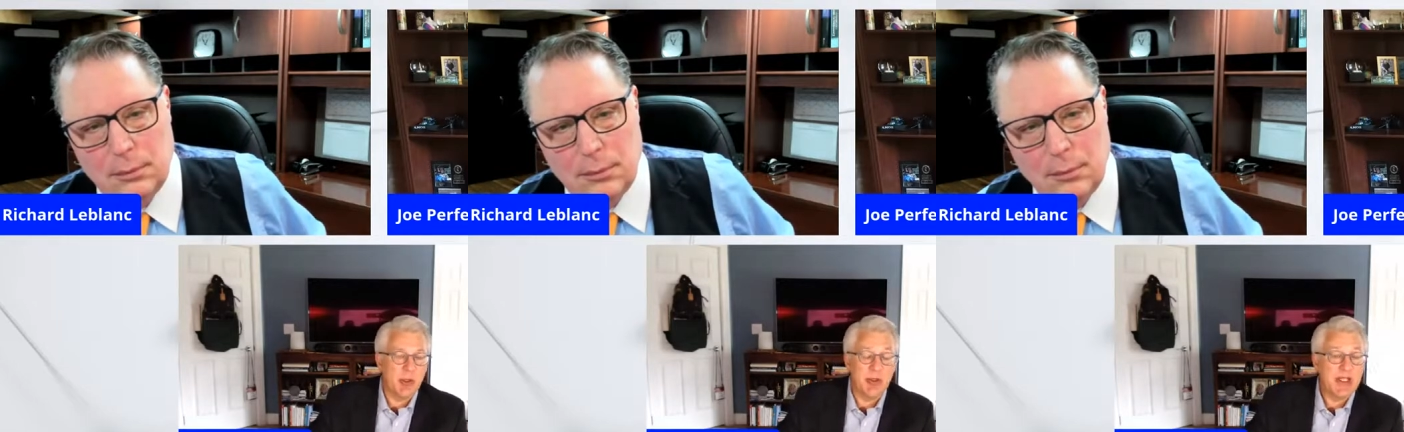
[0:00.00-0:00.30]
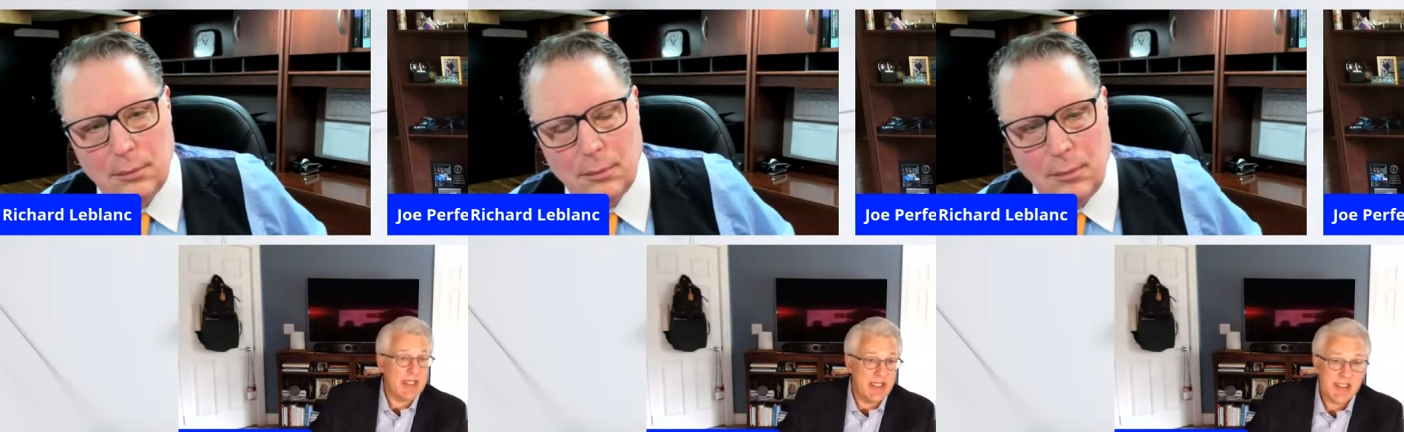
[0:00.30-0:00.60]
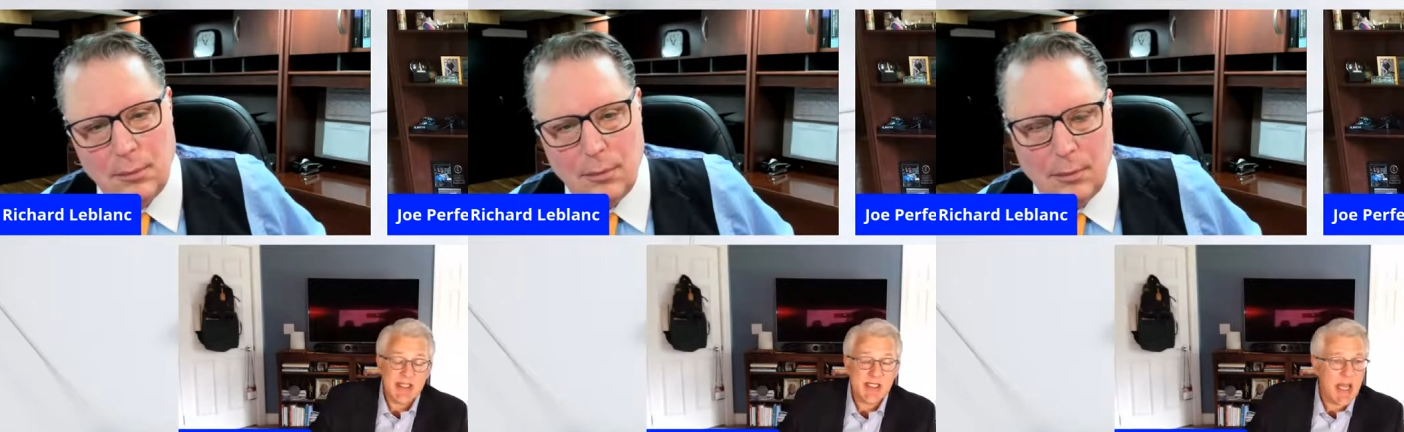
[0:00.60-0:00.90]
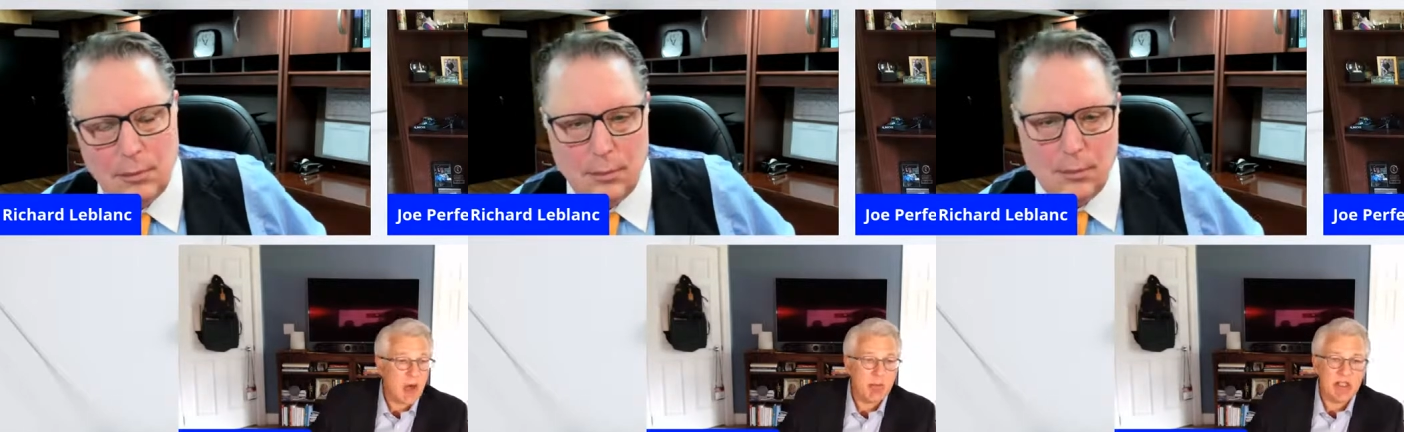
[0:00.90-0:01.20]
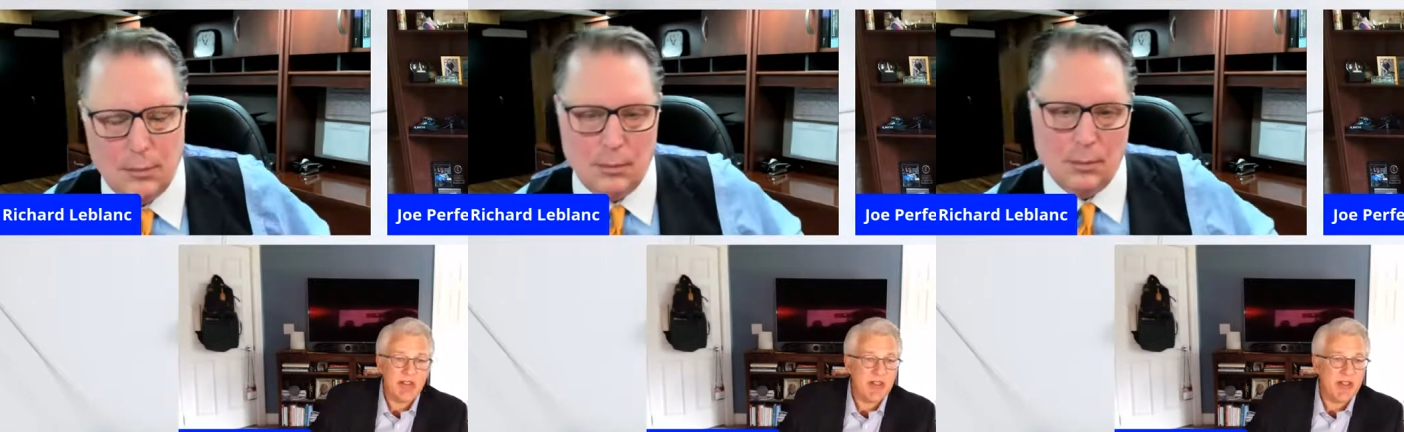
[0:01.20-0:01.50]
Speaker 1: You know, is it now
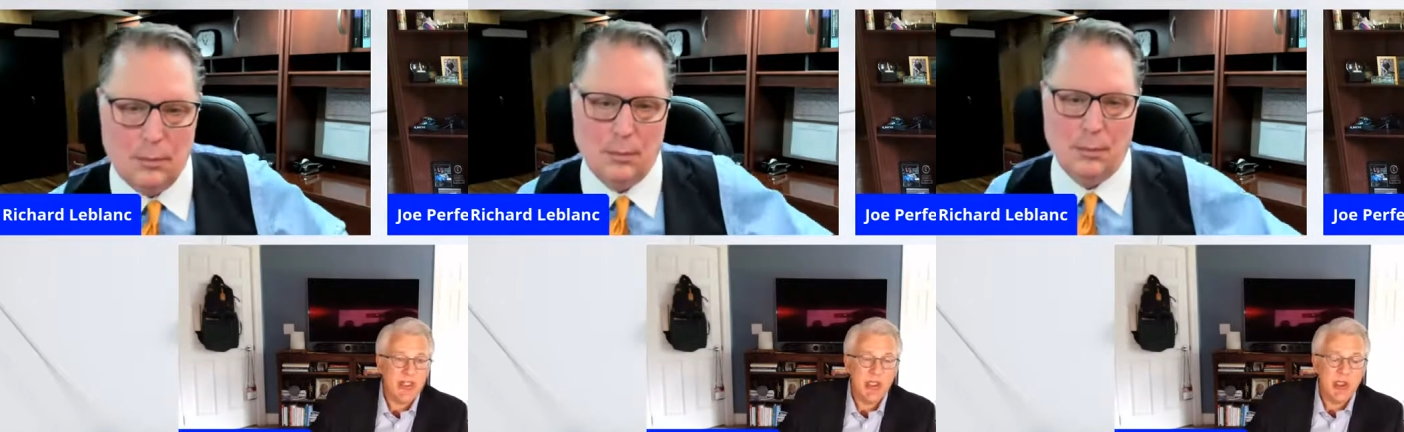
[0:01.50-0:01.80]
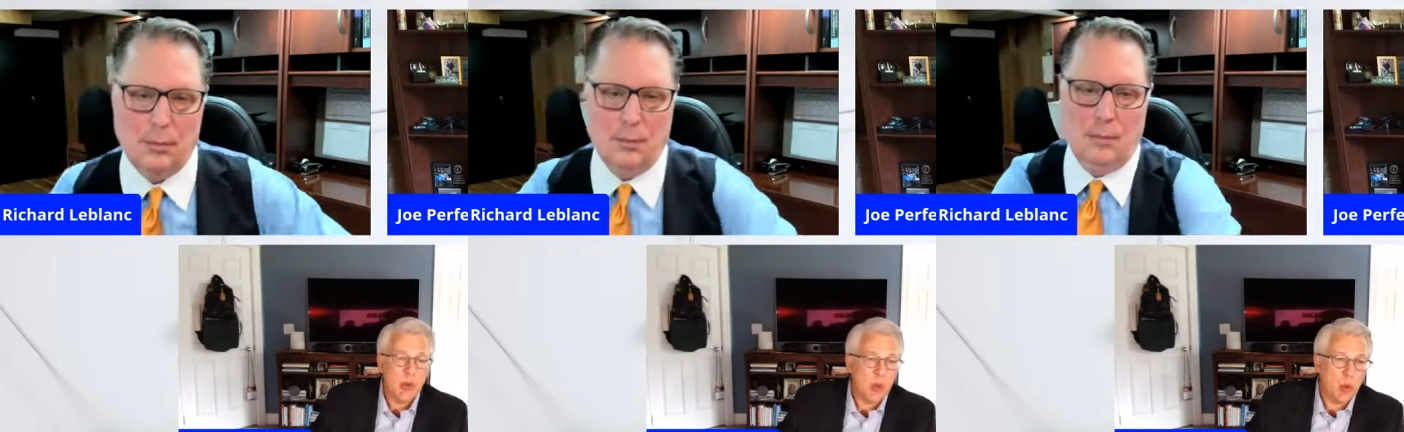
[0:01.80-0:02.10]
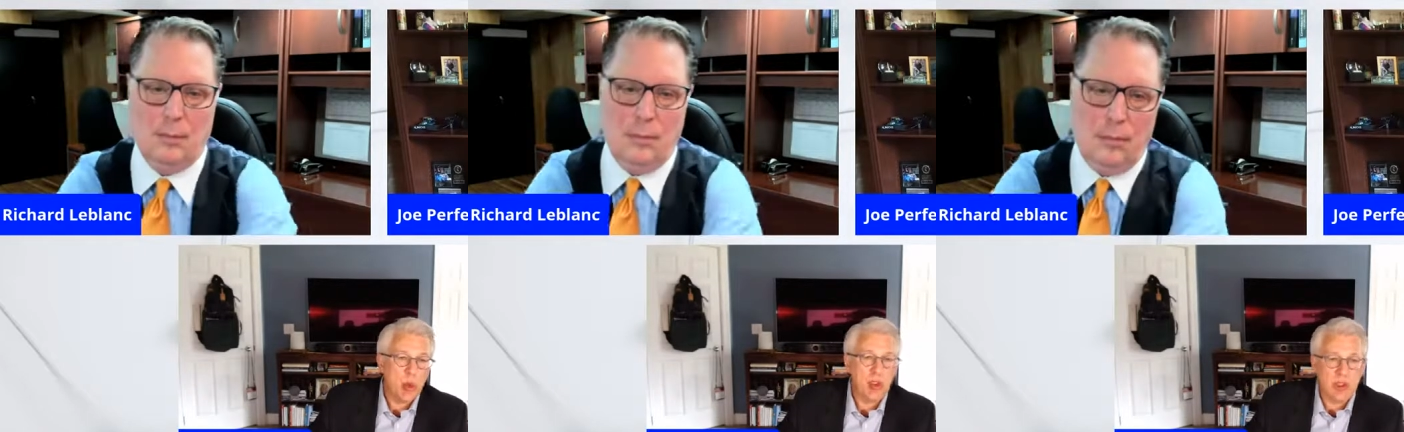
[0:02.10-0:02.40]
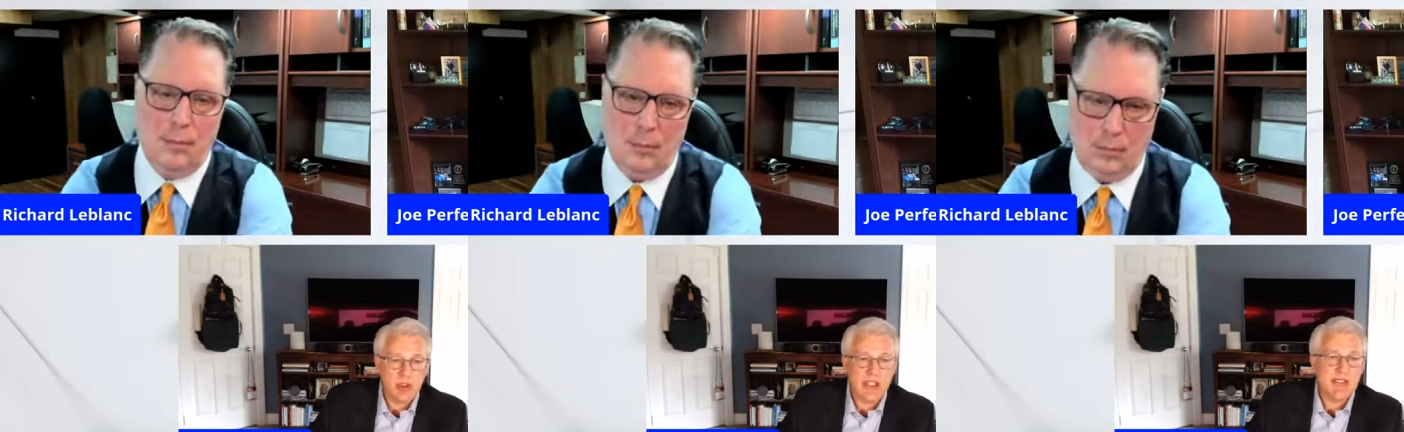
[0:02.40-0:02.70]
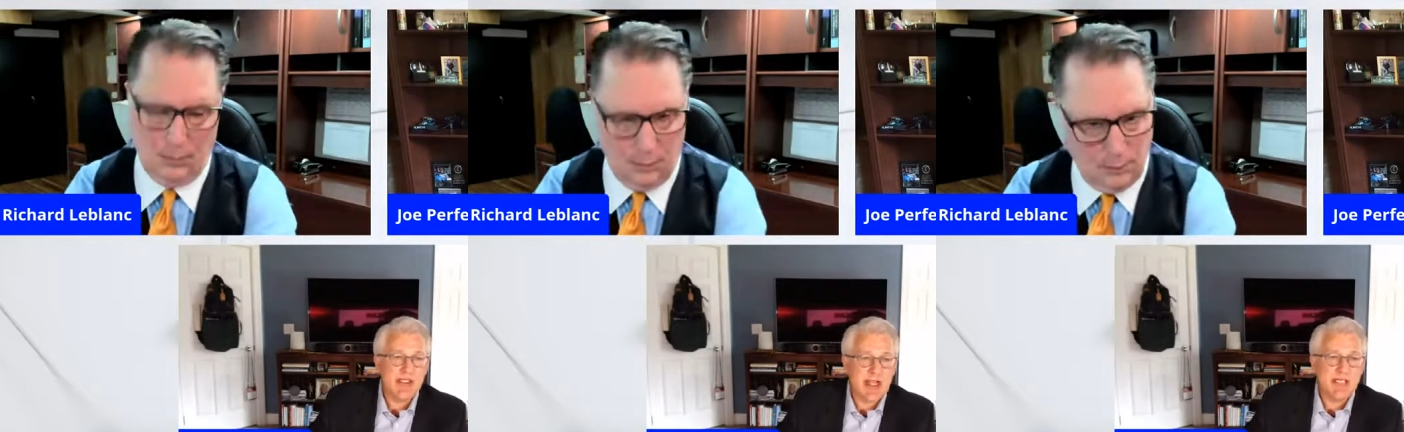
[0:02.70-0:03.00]
monthly or
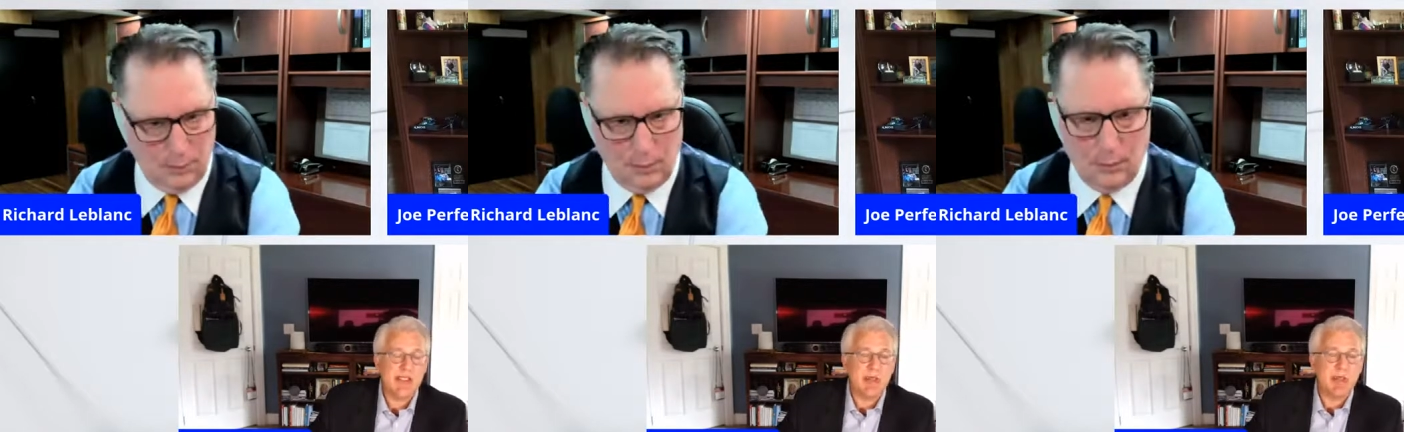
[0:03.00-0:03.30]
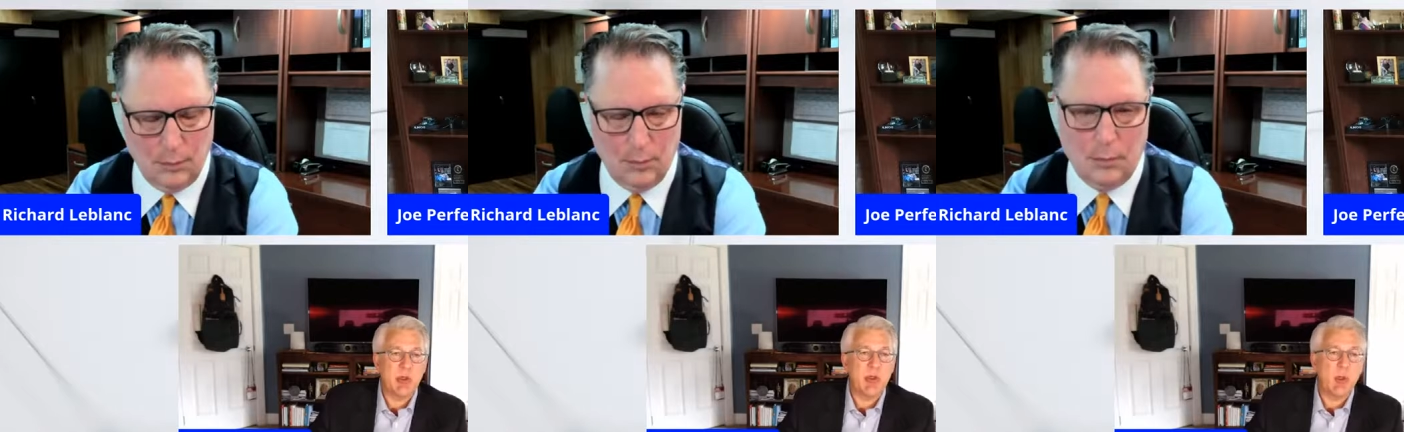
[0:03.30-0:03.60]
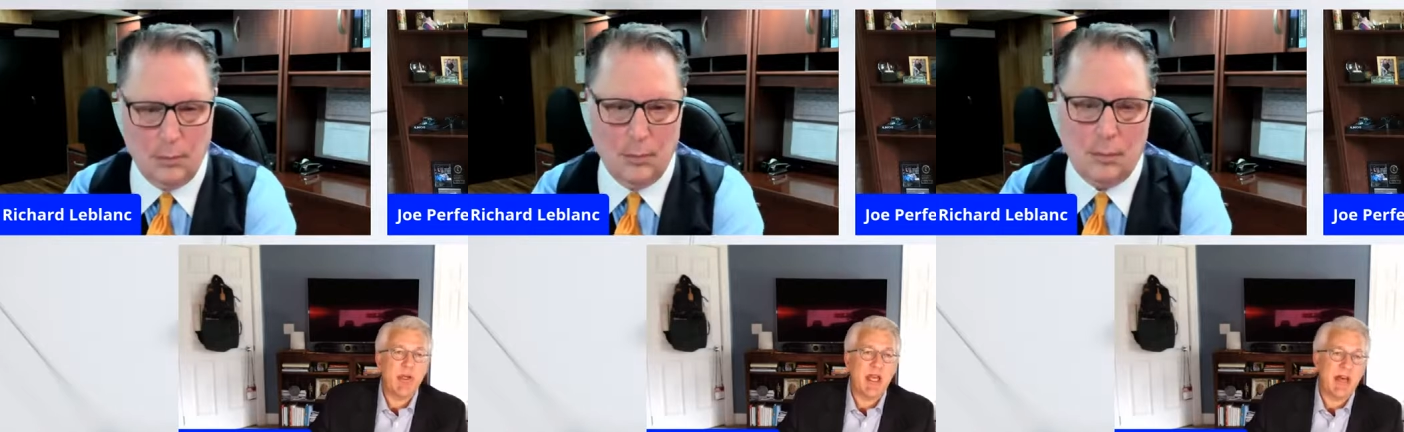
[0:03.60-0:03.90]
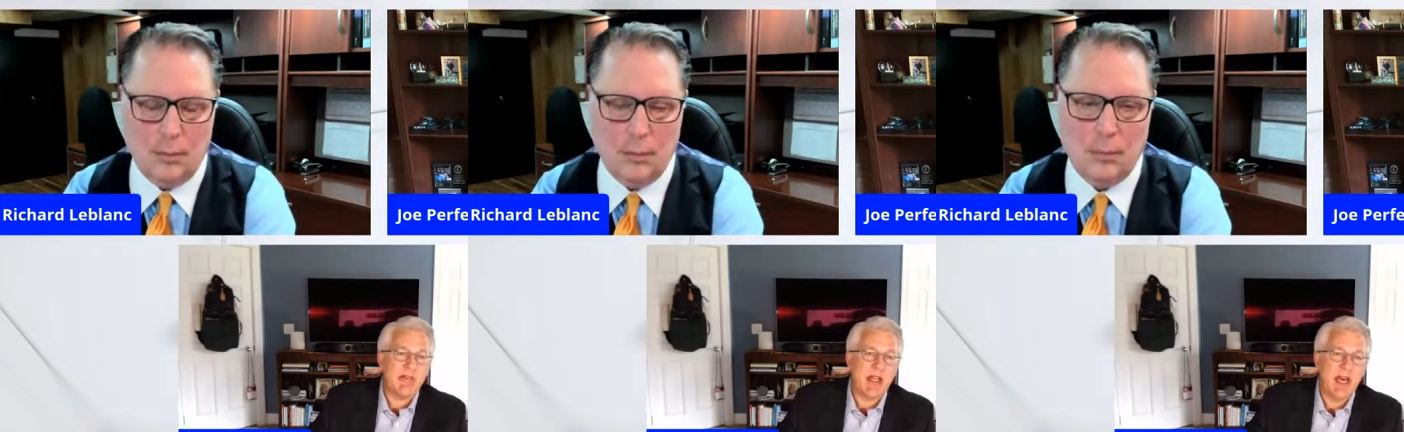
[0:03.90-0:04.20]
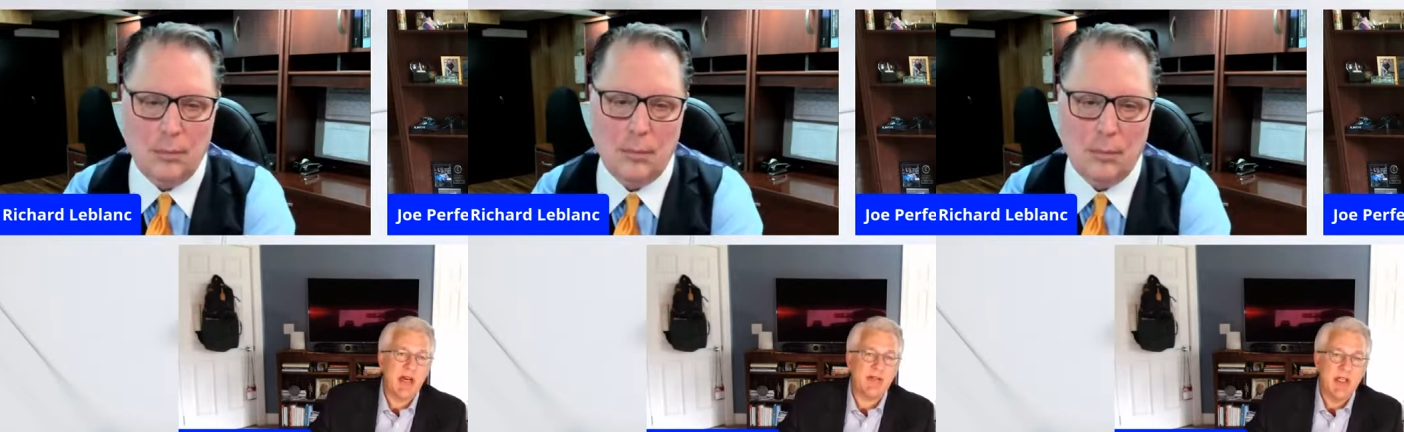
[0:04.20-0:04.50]
is that something where we have to
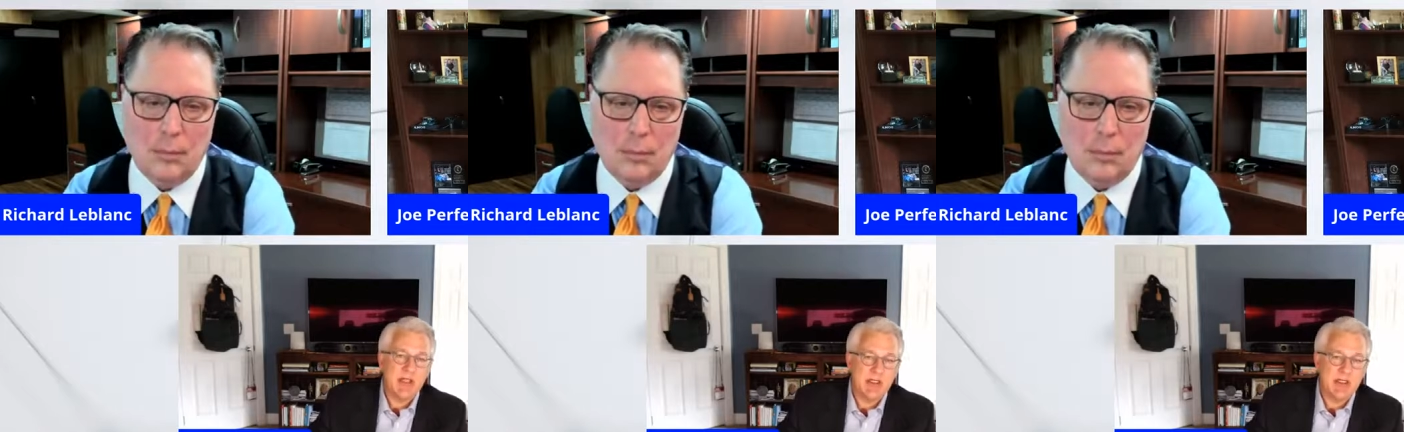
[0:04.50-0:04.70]
have